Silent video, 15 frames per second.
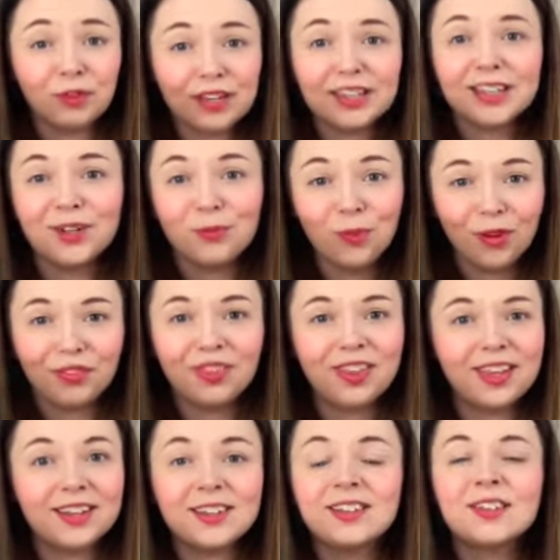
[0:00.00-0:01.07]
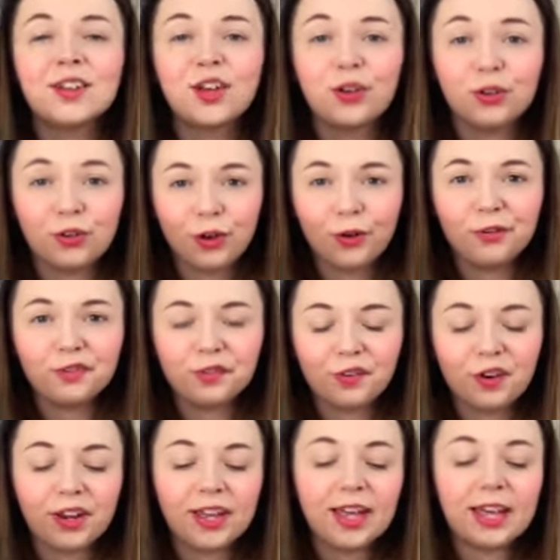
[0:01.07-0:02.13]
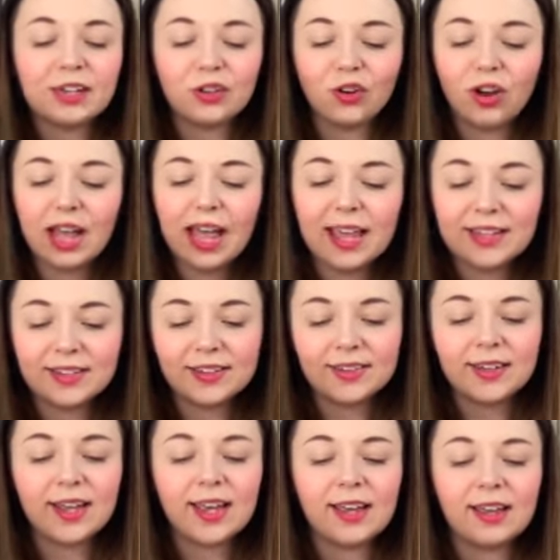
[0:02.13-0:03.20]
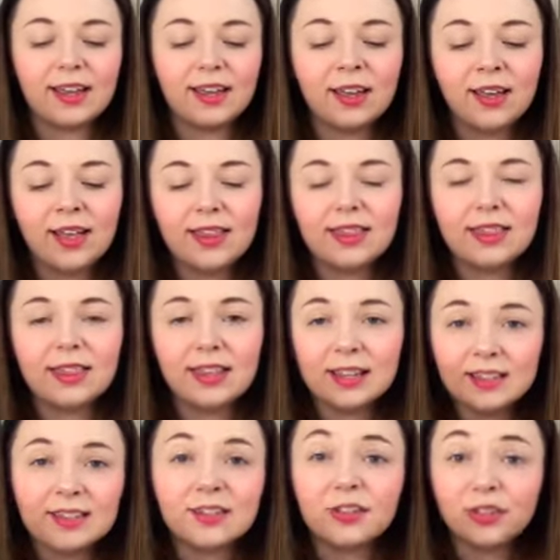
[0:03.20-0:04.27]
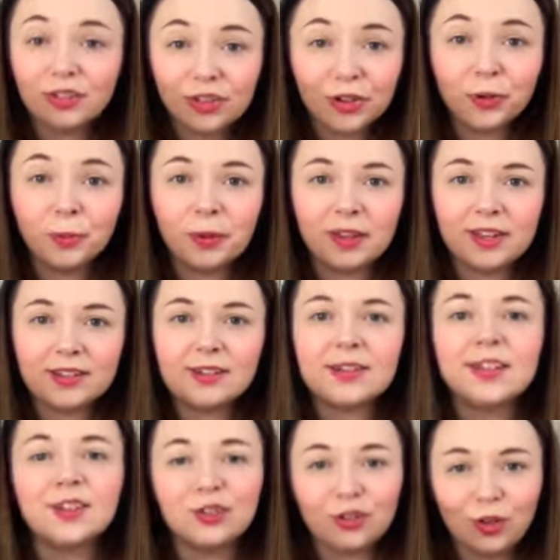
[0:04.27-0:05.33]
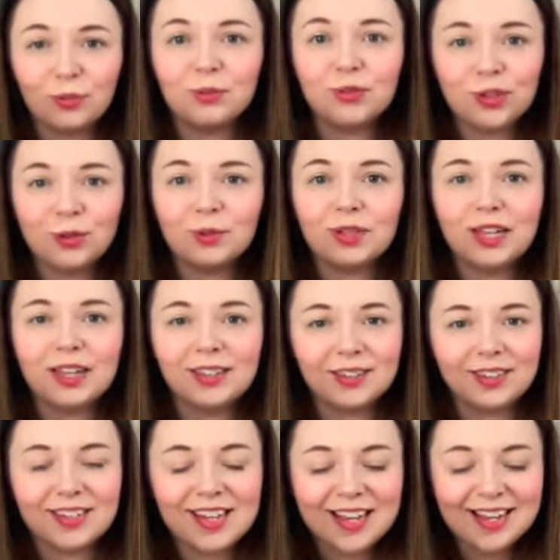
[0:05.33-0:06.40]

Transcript: really want this, go for it. And your head is saying, This is stupid, don't do this.